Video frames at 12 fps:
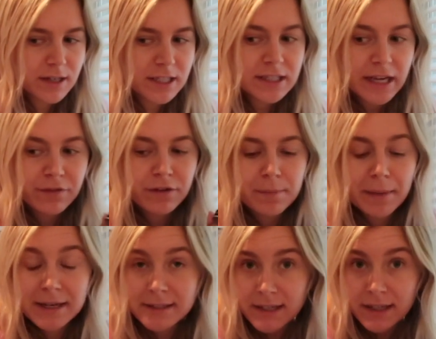it's like
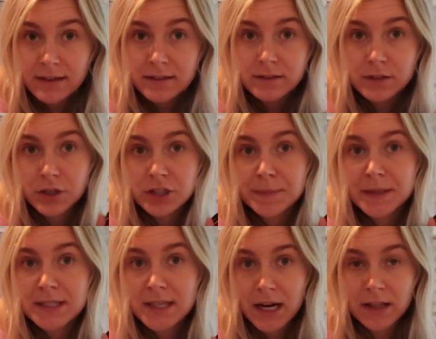fermented, so it's
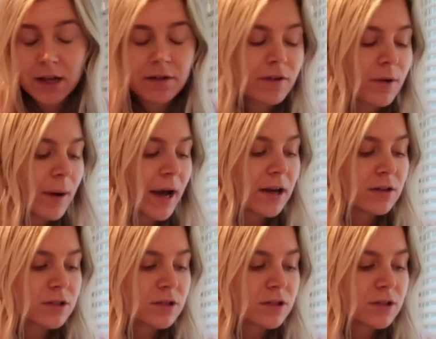been sitting there for a while.